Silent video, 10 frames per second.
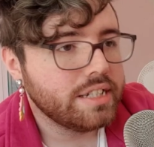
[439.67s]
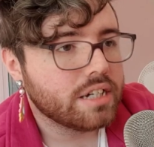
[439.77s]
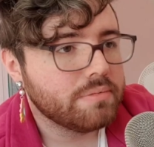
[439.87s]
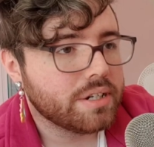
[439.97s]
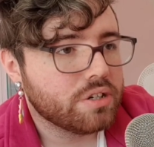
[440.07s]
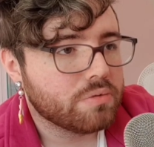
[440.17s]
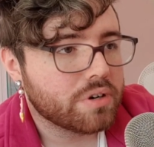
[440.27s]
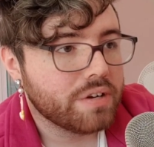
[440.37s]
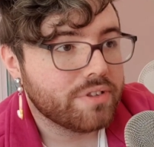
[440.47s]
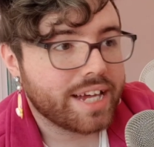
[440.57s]
anytime that you're
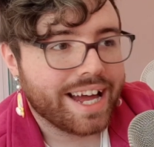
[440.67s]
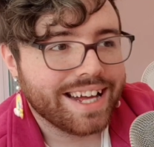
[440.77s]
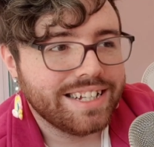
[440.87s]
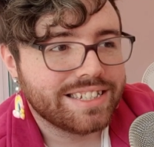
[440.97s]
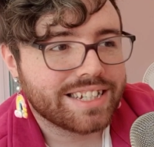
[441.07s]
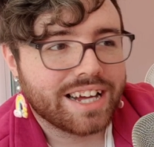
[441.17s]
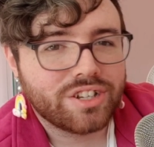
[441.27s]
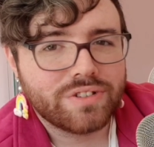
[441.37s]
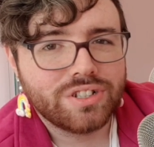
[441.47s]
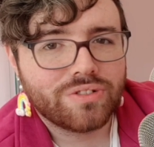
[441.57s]
working with eggs
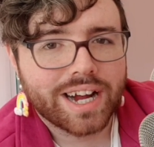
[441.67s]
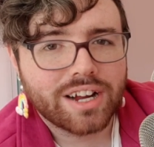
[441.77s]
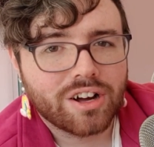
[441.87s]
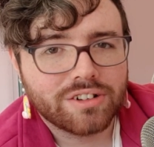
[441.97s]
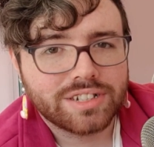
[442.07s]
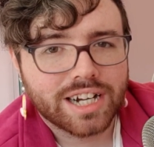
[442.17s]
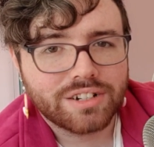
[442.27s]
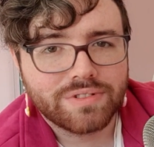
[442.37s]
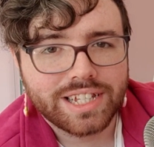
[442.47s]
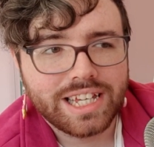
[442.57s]
and they're in direct
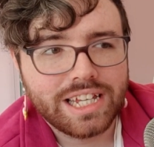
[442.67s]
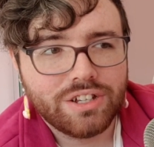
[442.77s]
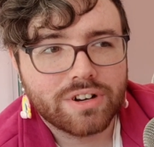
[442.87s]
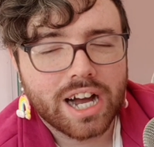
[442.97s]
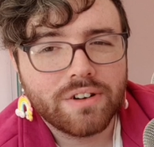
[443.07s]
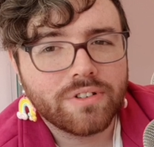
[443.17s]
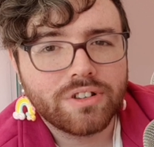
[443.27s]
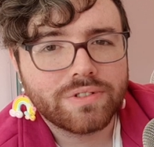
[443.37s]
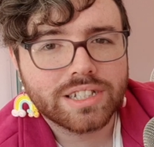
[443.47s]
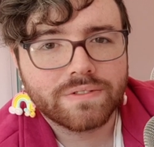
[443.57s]
contact with heat, you kind of
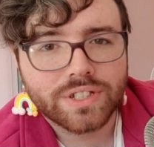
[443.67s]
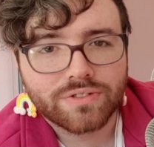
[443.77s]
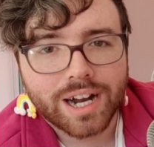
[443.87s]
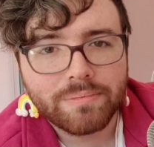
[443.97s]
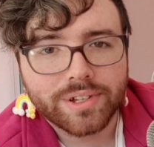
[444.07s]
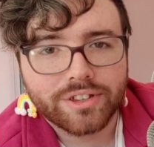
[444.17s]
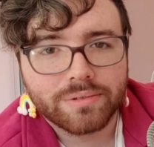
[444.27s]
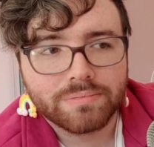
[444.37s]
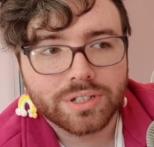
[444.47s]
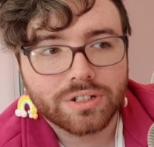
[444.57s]
run the risk of scrambling
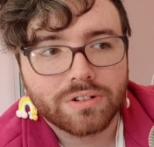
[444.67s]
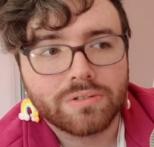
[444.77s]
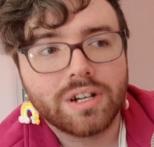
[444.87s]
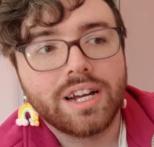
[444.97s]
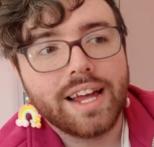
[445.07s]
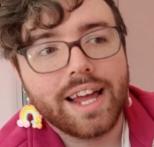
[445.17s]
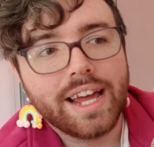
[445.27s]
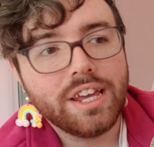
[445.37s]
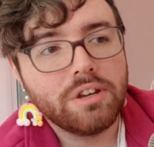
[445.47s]
them. So A,